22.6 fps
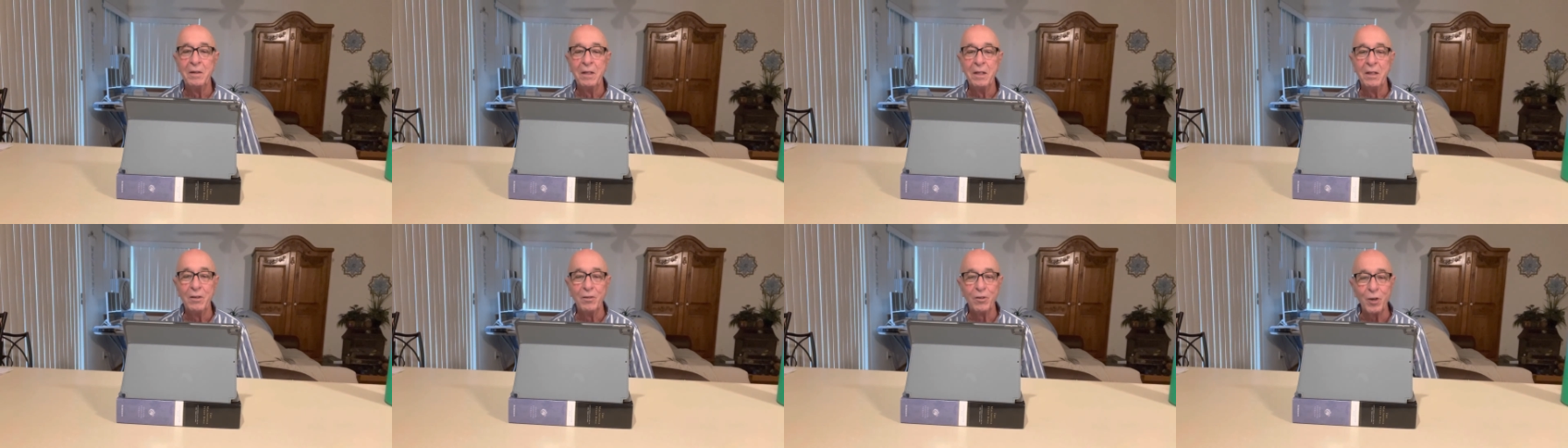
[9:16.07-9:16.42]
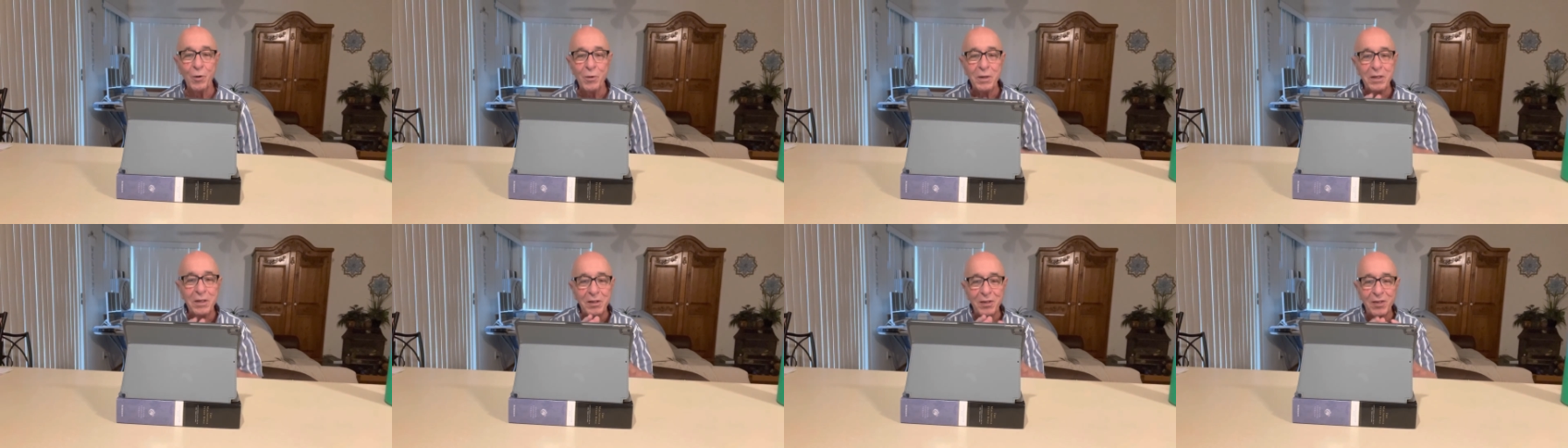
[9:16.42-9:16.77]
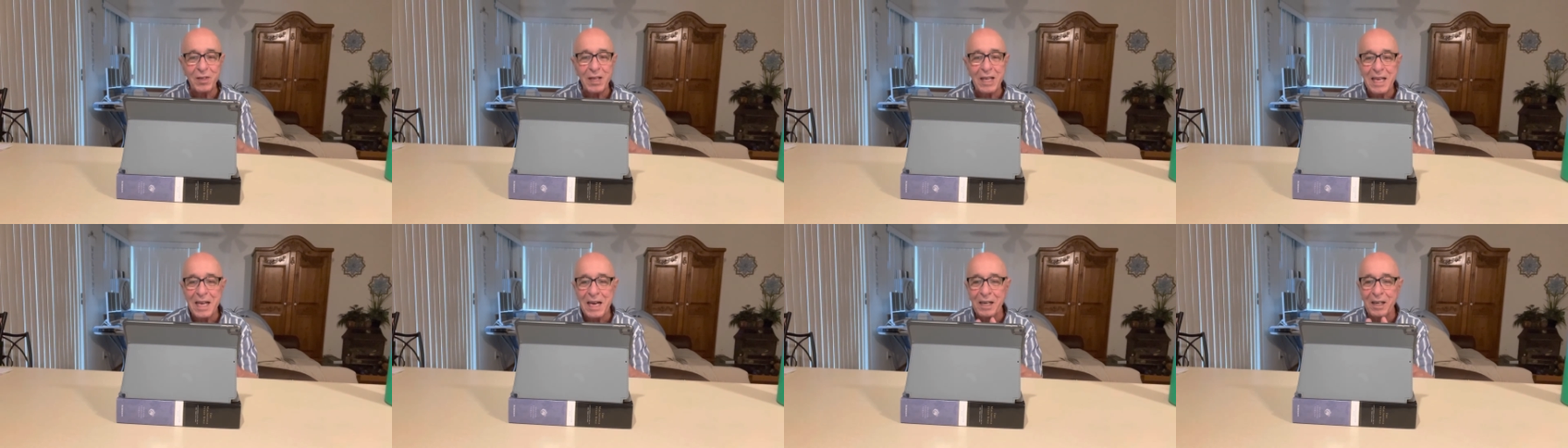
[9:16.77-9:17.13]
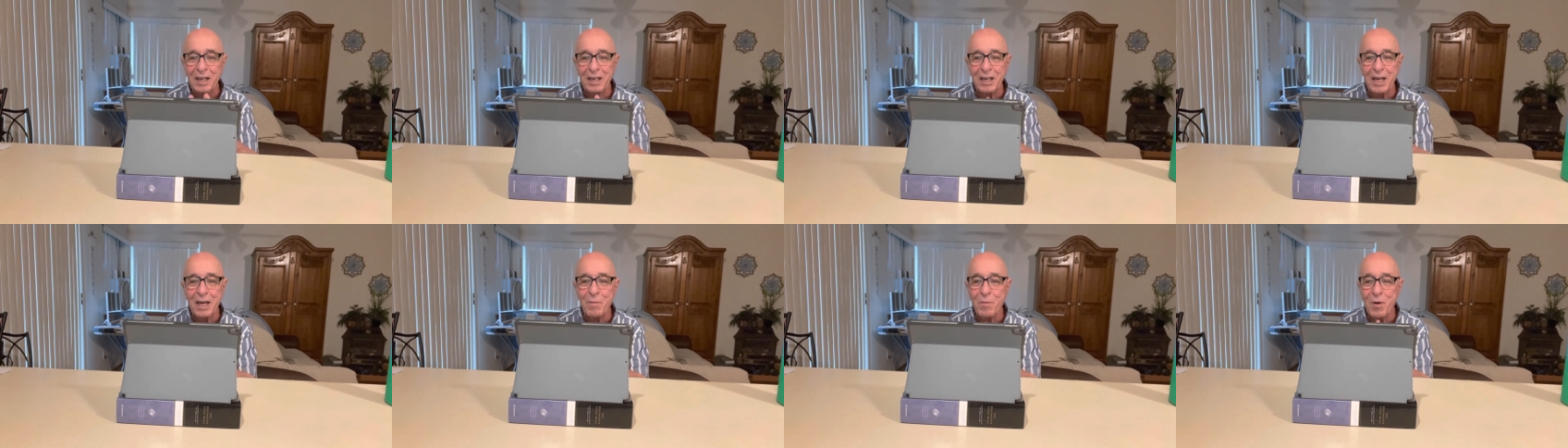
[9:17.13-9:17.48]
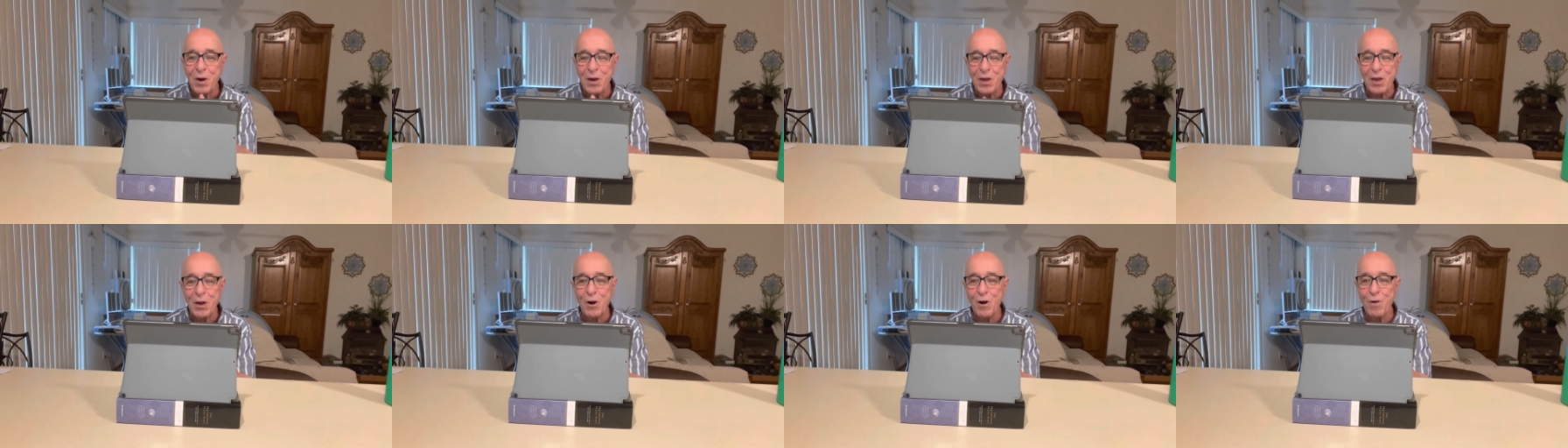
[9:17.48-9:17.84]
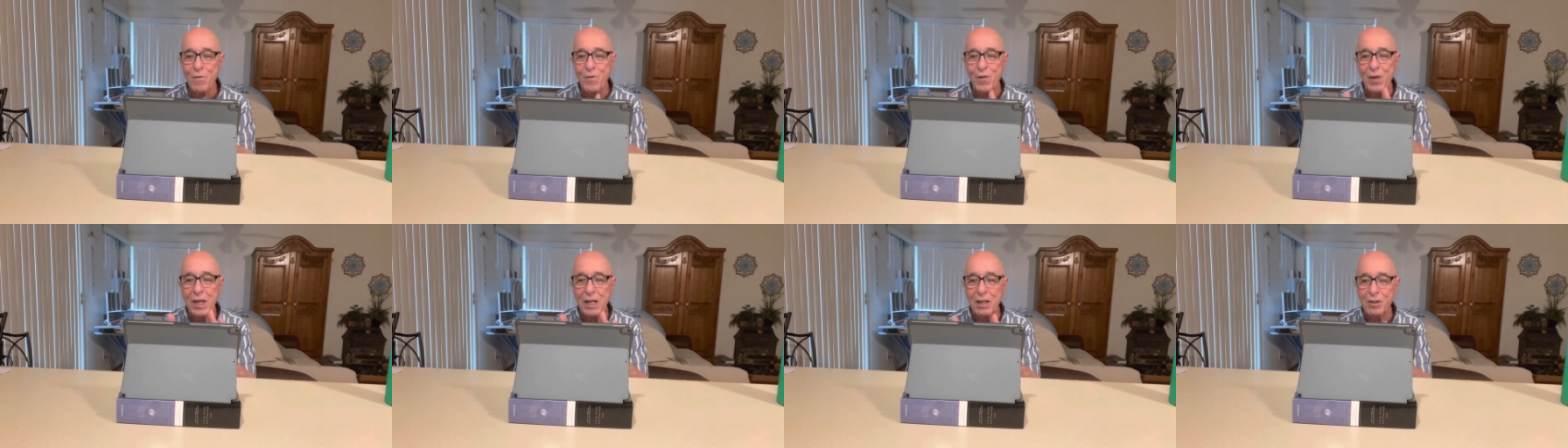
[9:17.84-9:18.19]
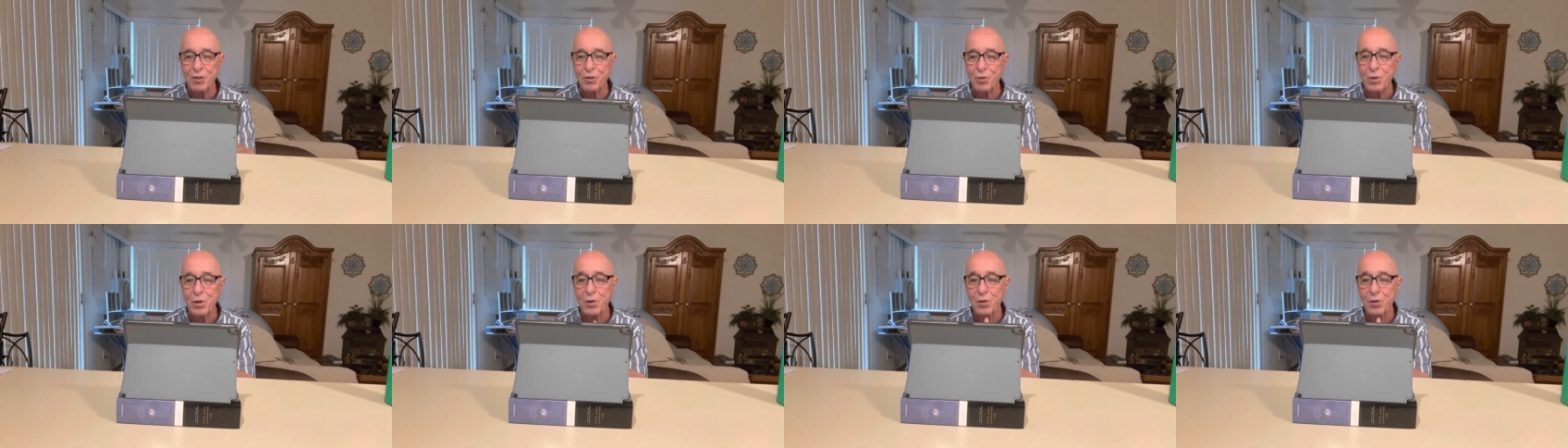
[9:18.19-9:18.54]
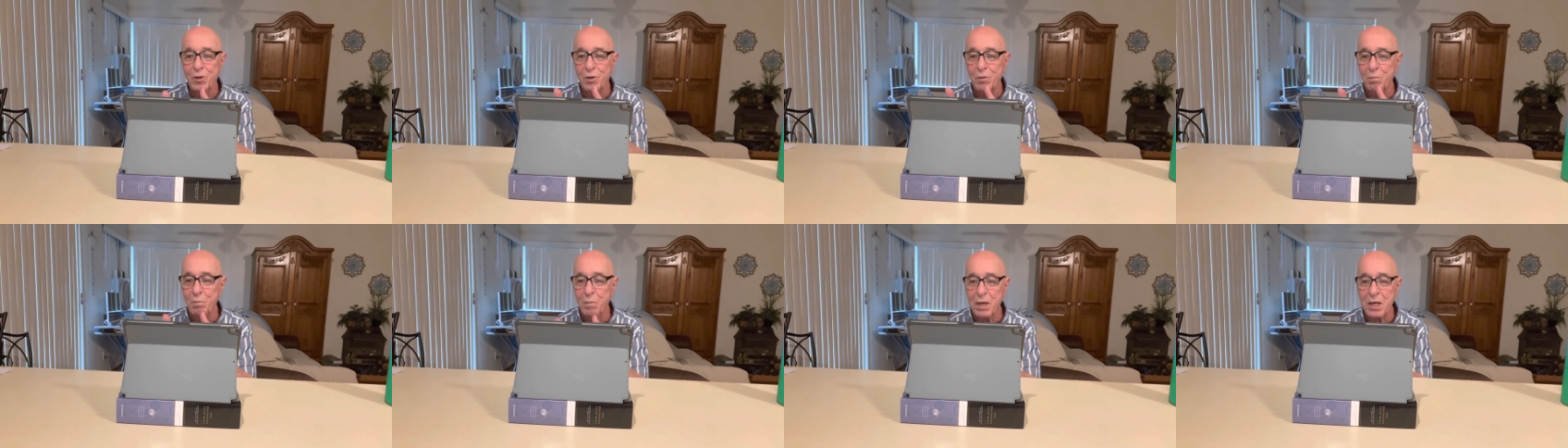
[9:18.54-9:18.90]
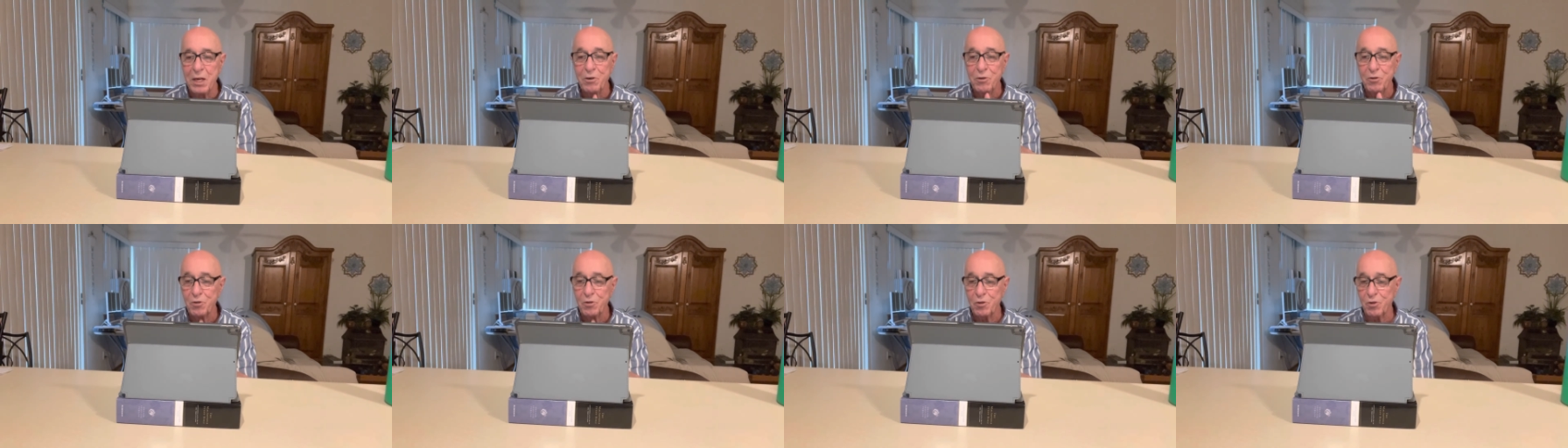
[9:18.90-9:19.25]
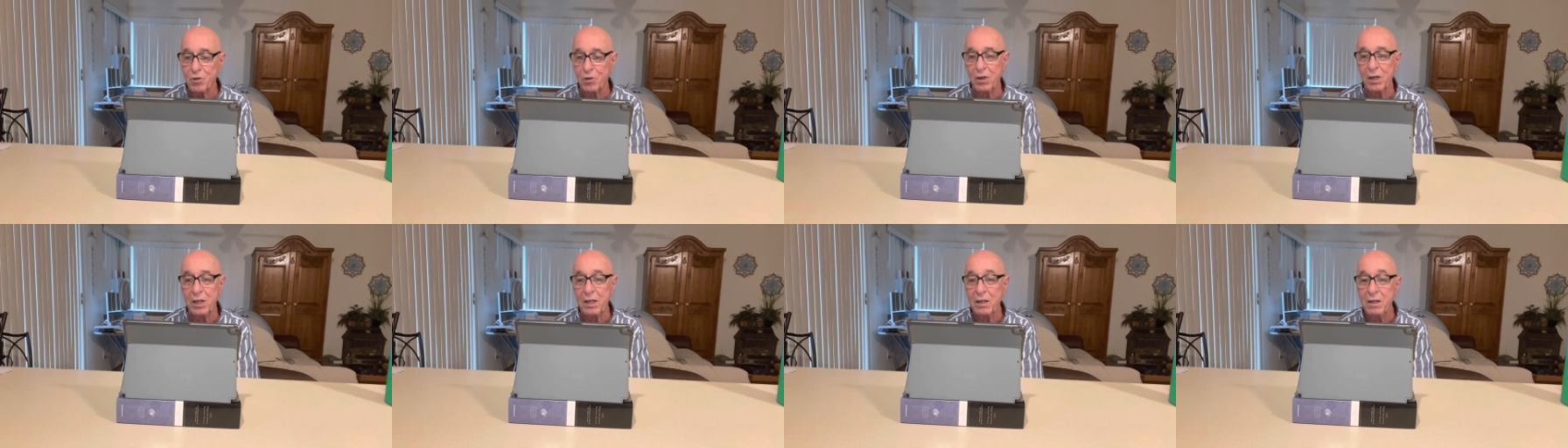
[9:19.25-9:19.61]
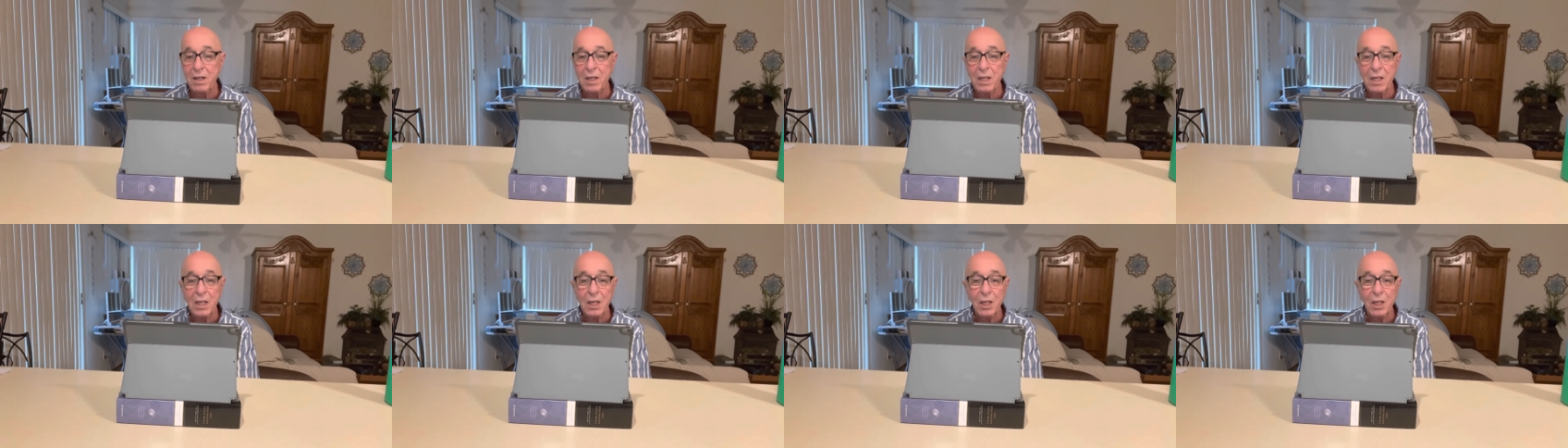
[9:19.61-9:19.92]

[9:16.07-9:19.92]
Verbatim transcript: So we see a glimmer here of Israel's ministering